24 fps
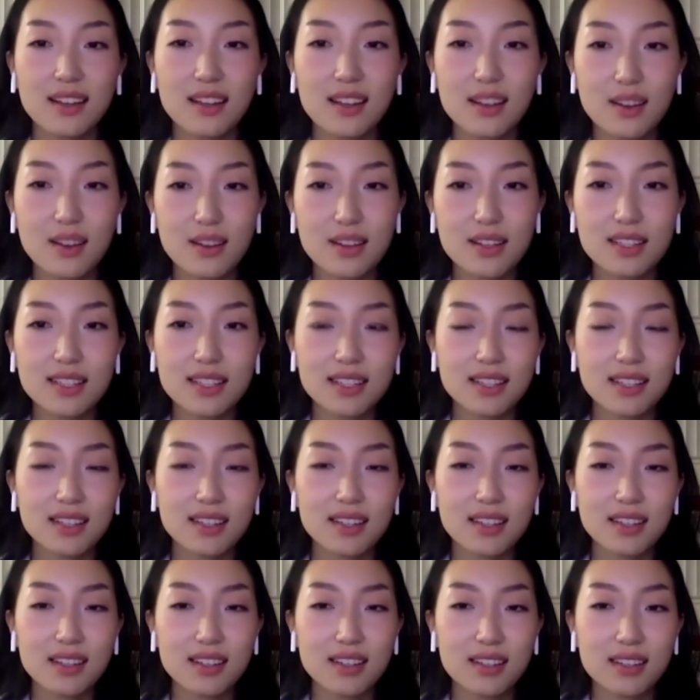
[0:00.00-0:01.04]
go
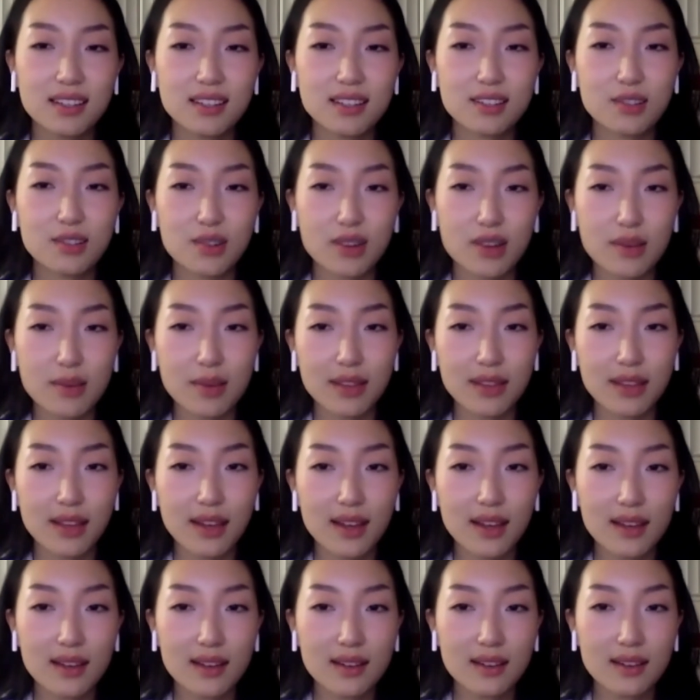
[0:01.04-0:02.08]
into a story about
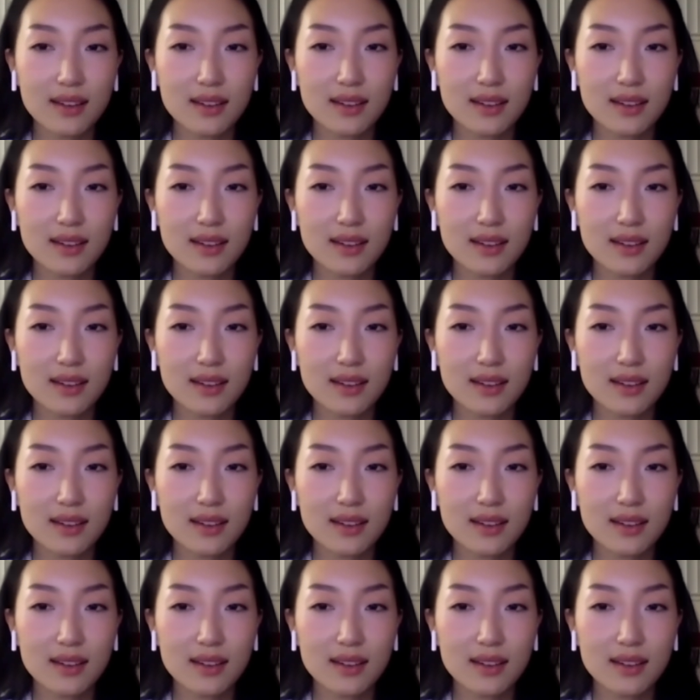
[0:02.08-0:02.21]
that?